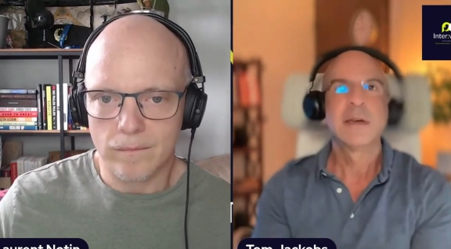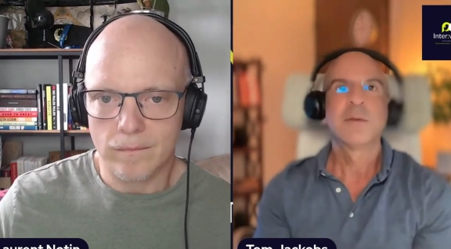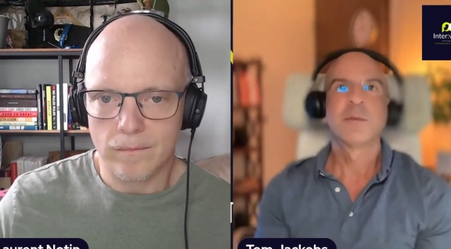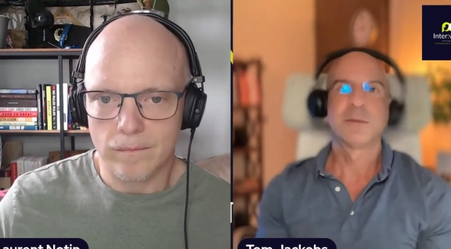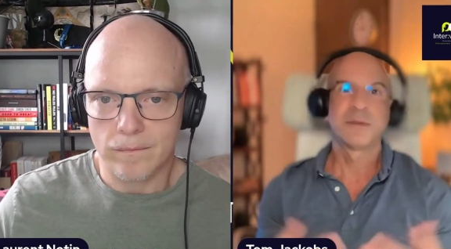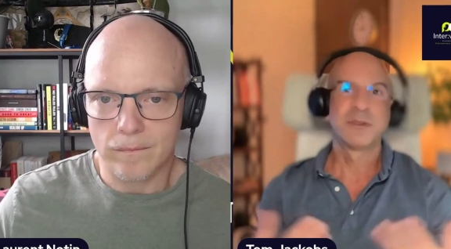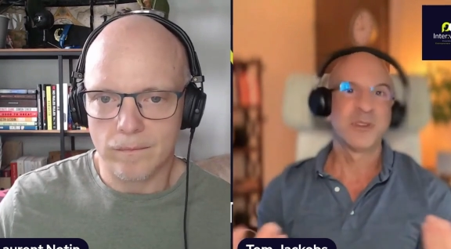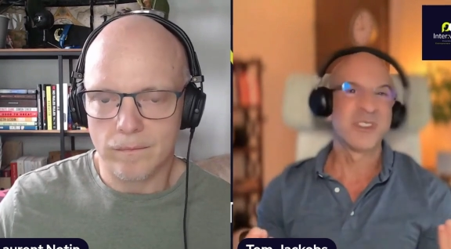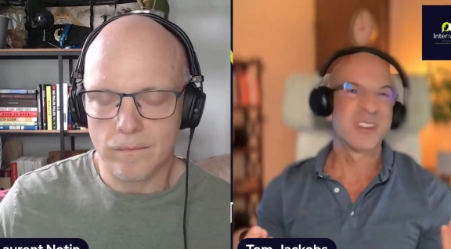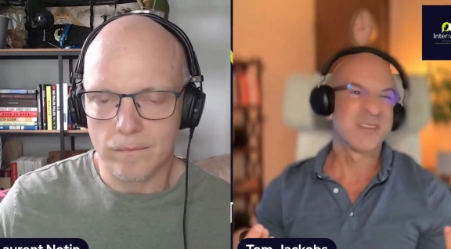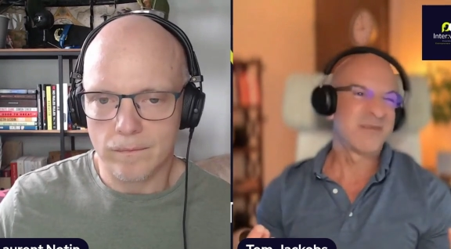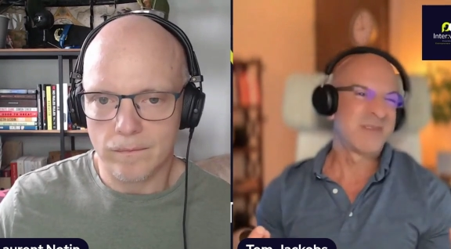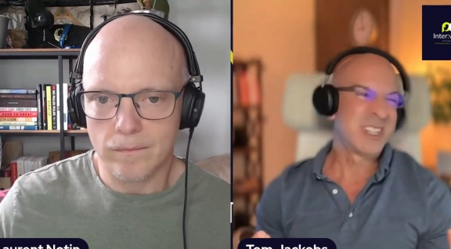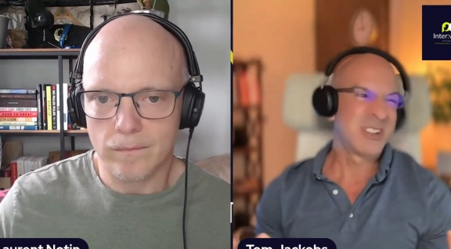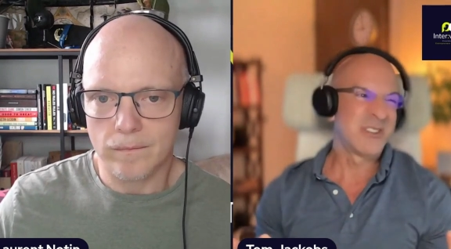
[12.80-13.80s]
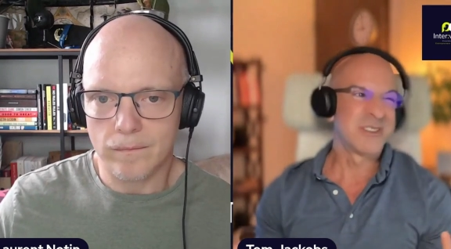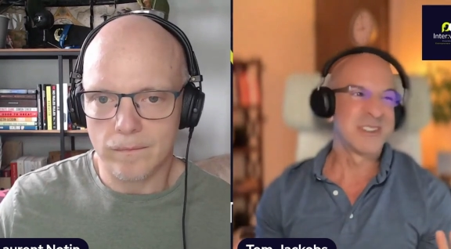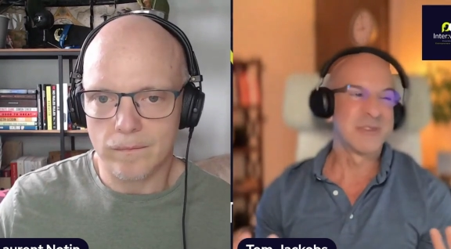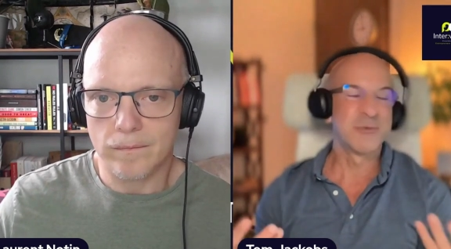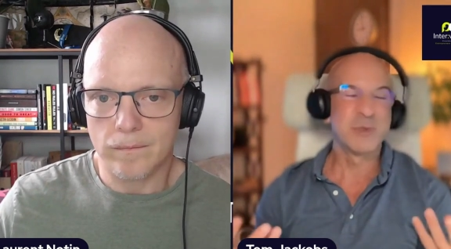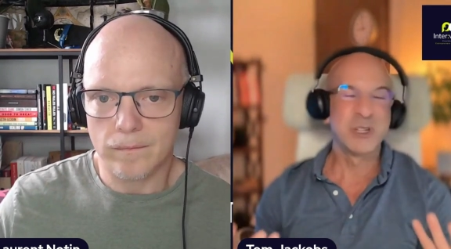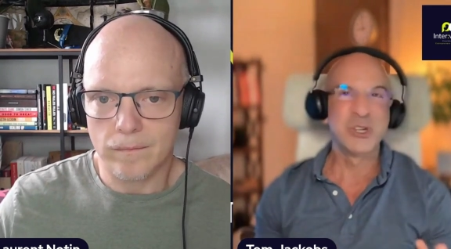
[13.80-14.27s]
Speaker 1: So that, you know,
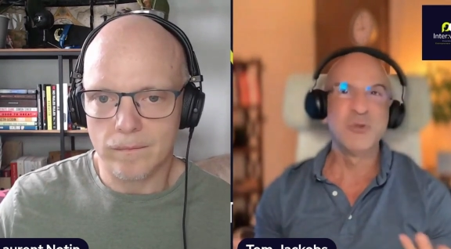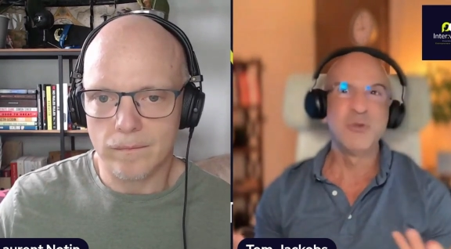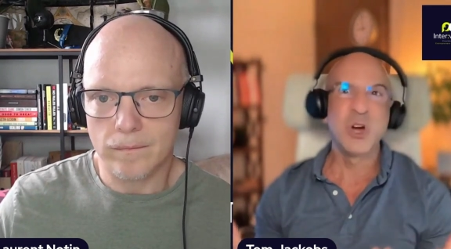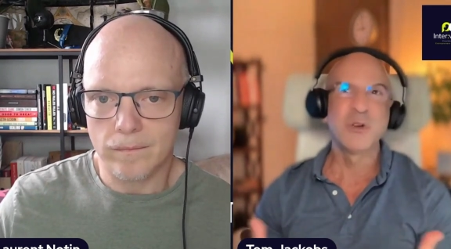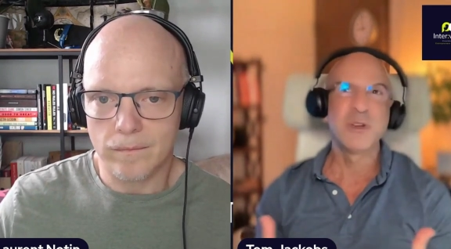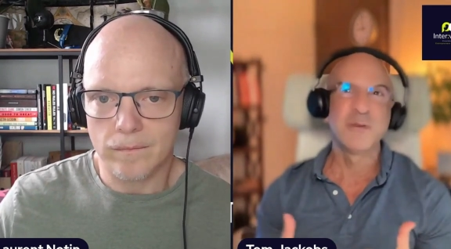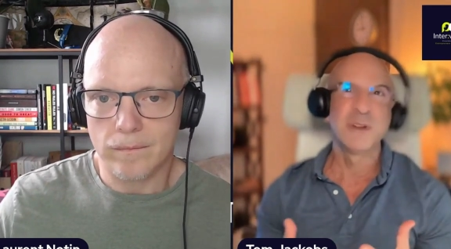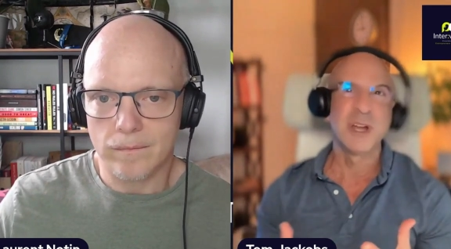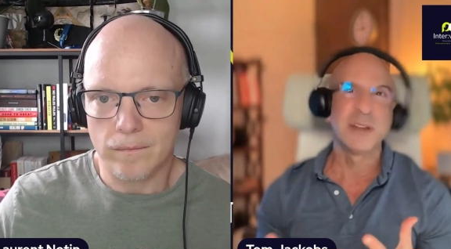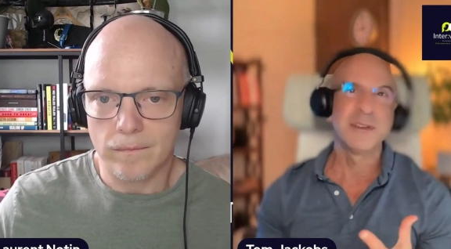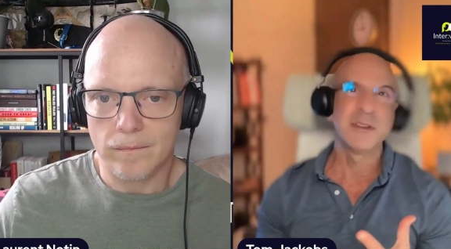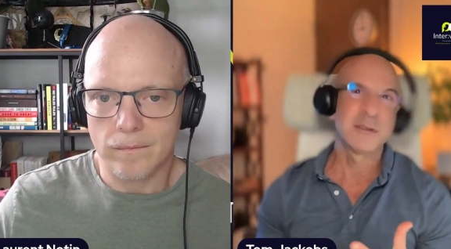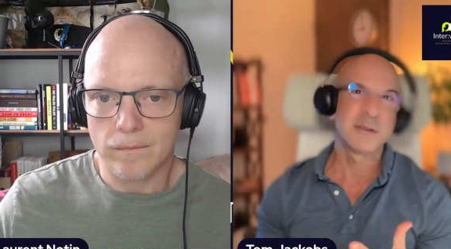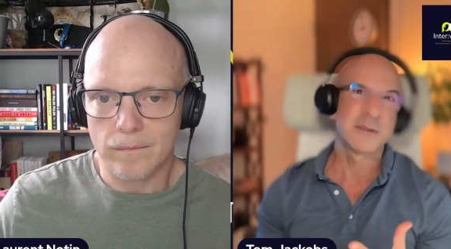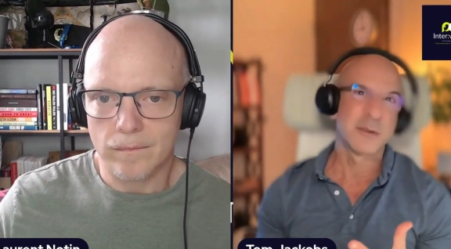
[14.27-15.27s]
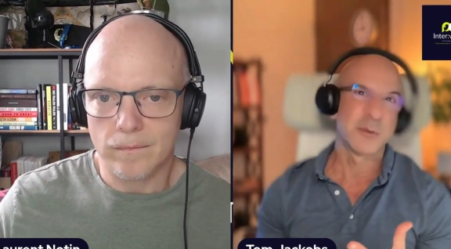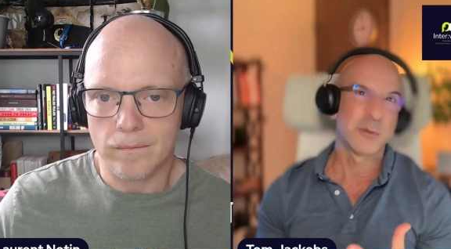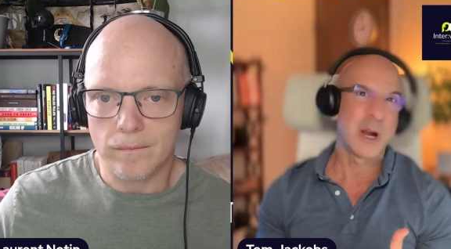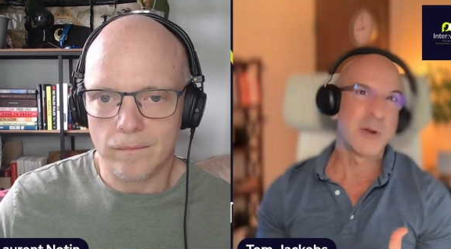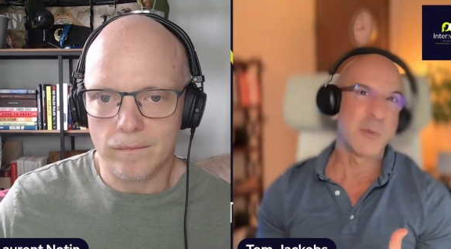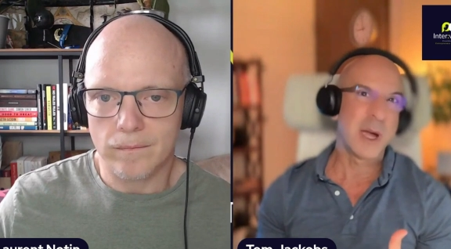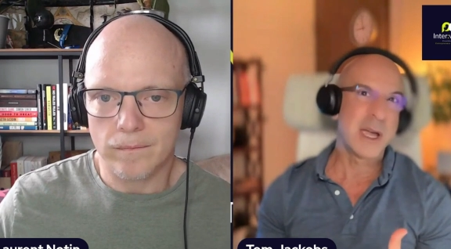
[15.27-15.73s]
when you know you've done this the right
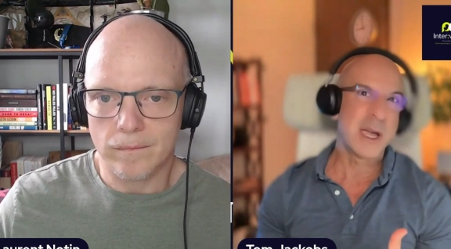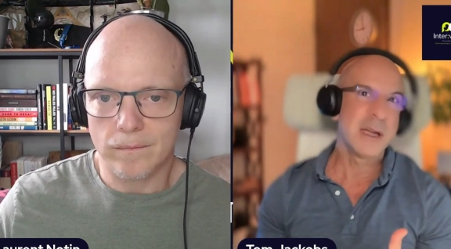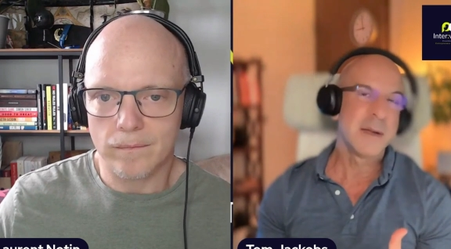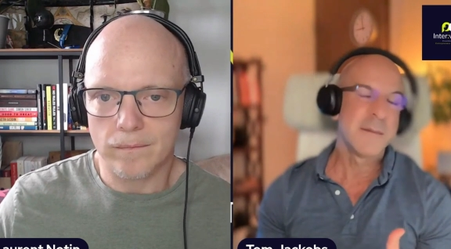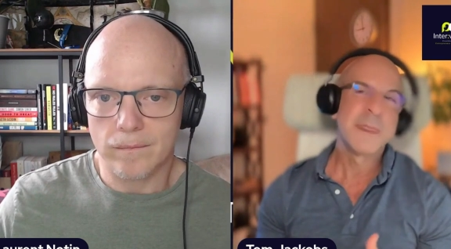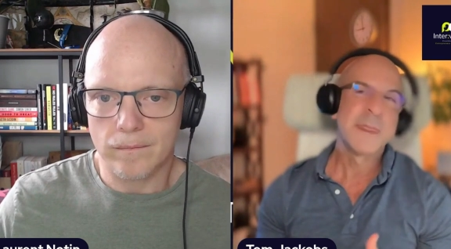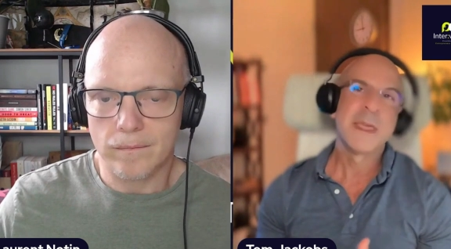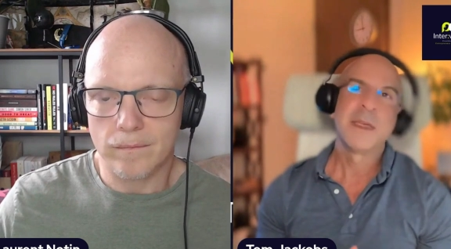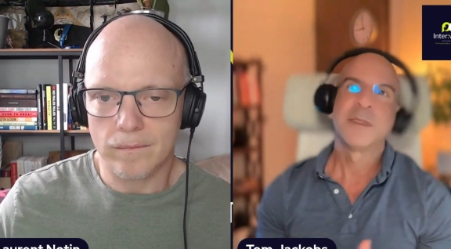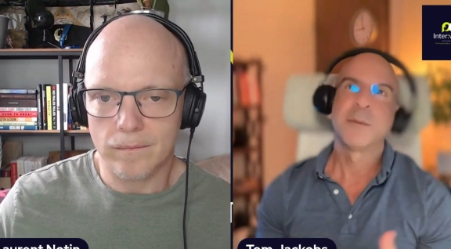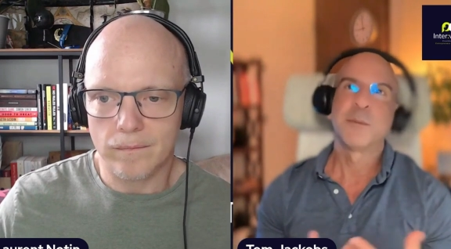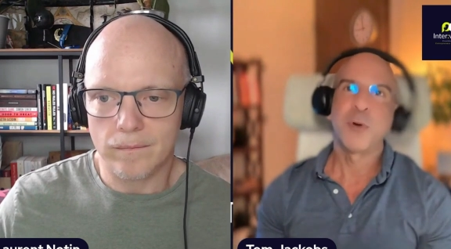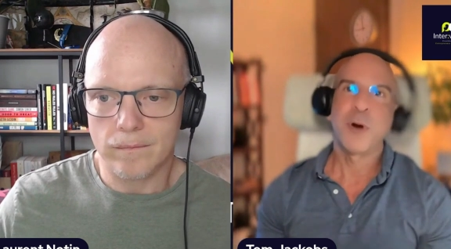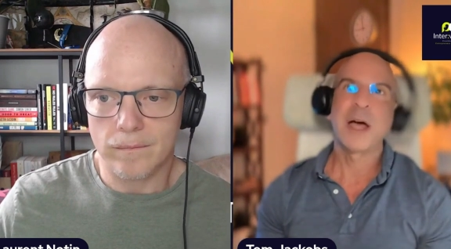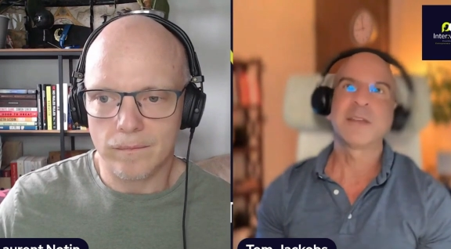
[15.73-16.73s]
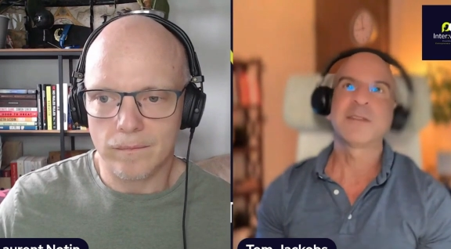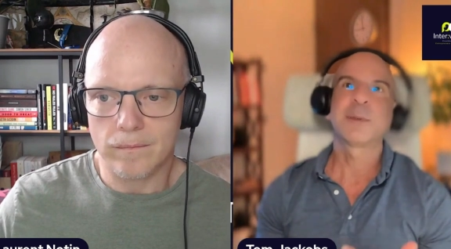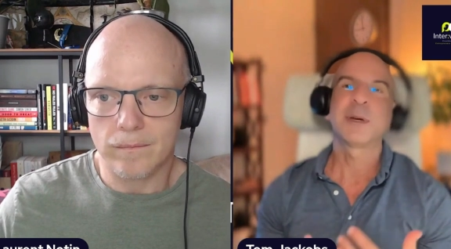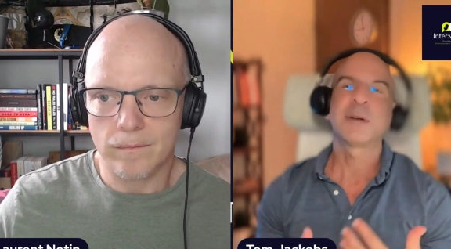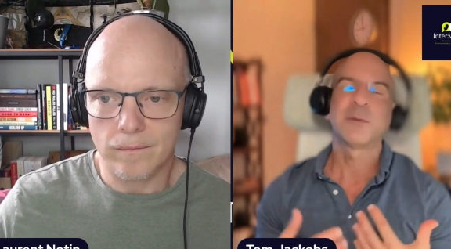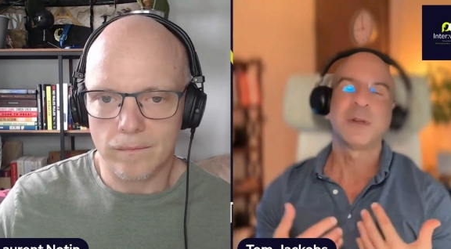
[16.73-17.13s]
way, the prospect will